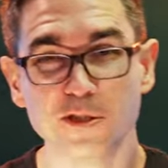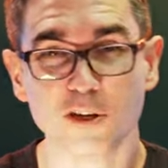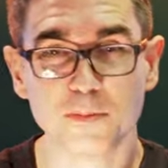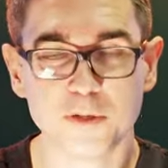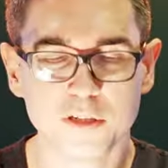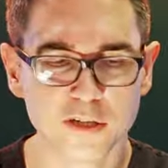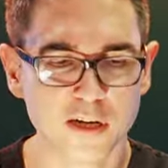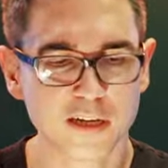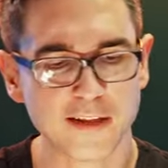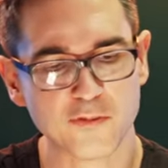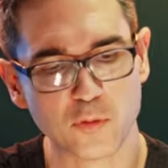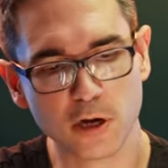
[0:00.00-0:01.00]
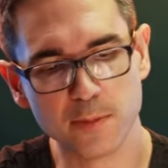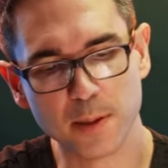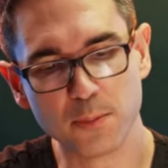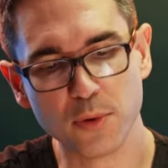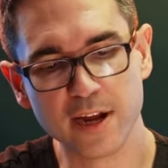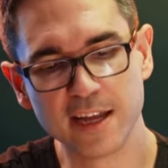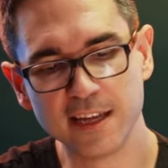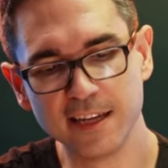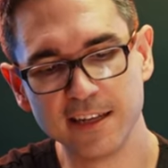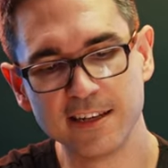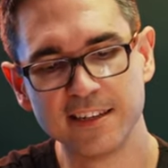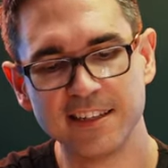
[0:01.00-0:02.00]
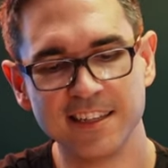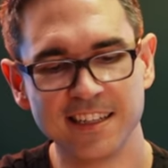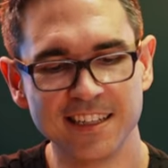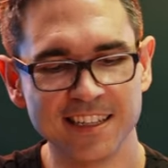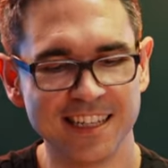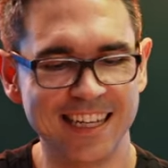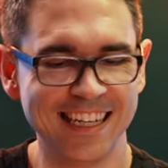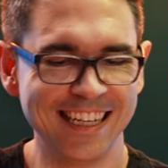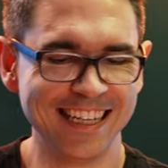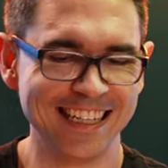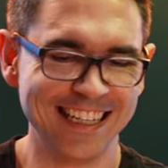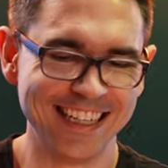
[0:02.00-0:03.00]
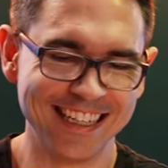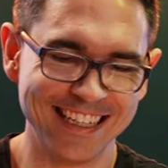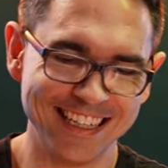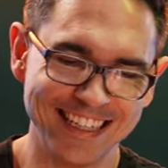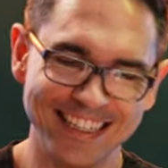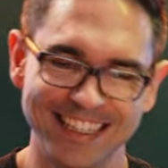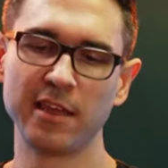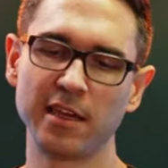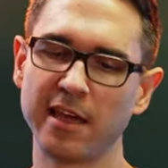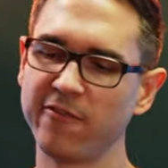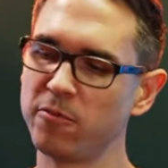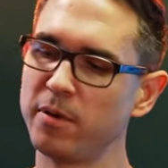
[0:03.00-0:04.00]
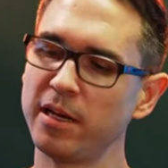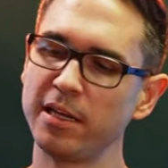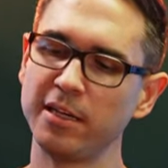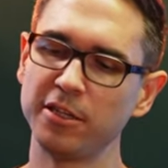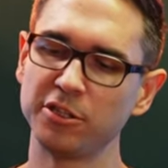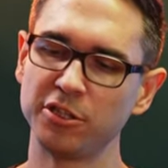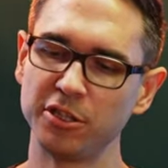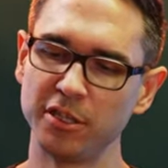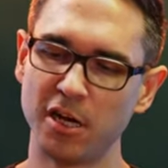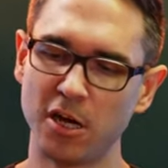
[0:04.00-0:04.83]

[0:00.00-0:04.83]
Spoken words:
durable. You're not gonna have to worry about breaking it. I think everybody should